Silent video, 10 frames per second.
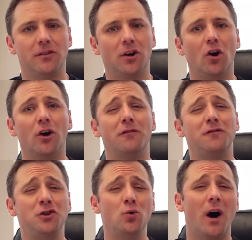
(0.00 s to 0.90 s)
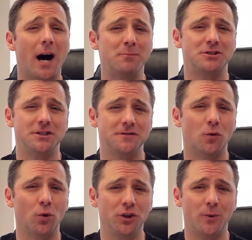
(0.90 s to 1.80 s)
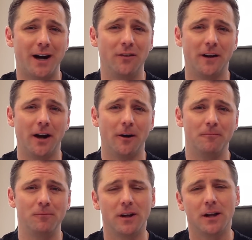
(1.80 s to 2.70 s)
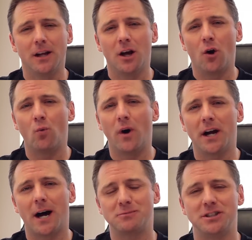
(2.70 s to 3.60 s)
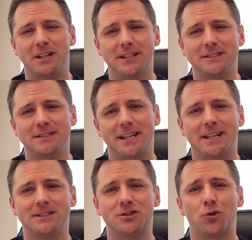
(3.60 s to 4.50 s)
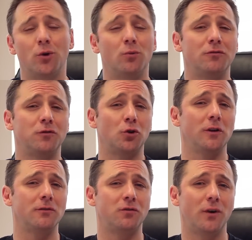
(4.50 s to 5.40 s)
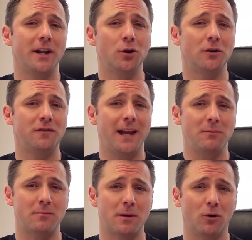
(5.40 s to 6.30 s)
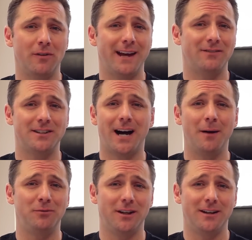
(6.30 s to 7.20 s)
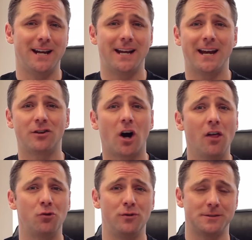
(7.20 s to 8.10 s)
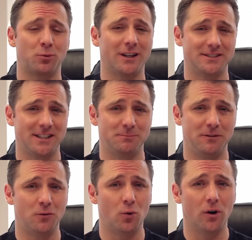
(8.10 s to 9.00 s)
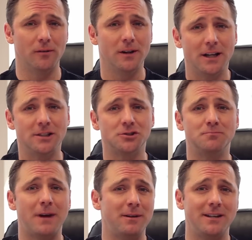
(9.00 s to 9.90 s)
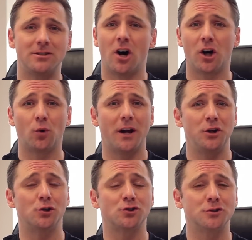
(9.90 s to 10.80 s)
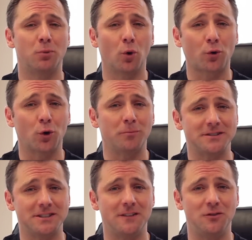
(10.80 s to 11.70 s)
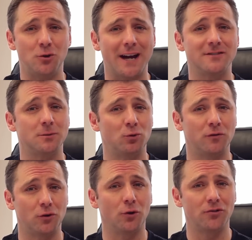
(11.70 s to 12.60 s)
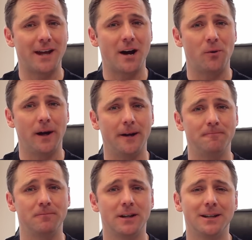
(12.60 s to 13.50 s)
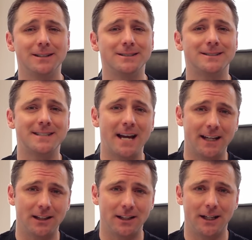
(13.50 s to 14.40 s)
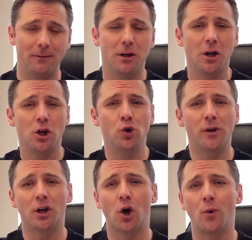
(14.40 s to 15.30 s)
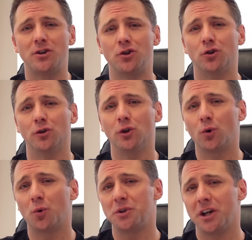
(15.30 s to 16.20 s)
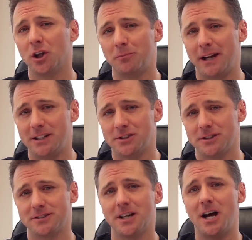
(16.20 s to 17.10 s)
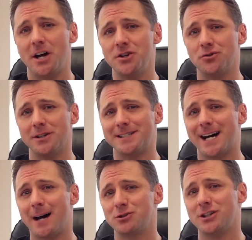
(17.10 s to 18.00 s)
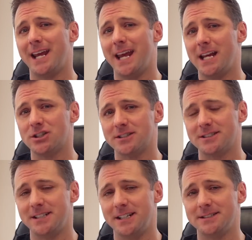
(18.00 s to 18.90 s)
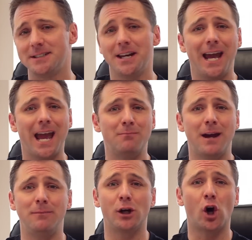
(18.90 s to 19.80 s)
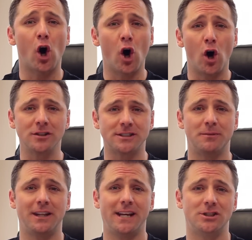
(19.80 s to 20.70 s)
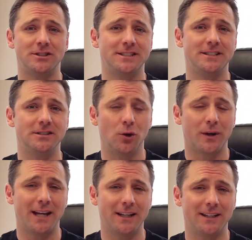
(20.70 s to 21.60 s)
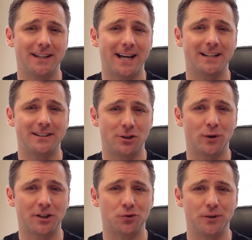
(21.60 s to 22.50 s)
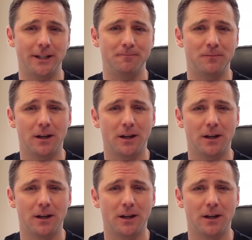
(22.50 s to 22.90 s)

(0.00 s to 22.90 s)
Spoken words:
there are a few options for you out there. One option is through a referral of a friend or a family member that have adopted and have gone through this process before. So maybe talk around to your support group to see if you have some referrals that way. Secondly, you can go into your local Yellow Pages under adoption agencies and maybe call some of the agencies located in that directory.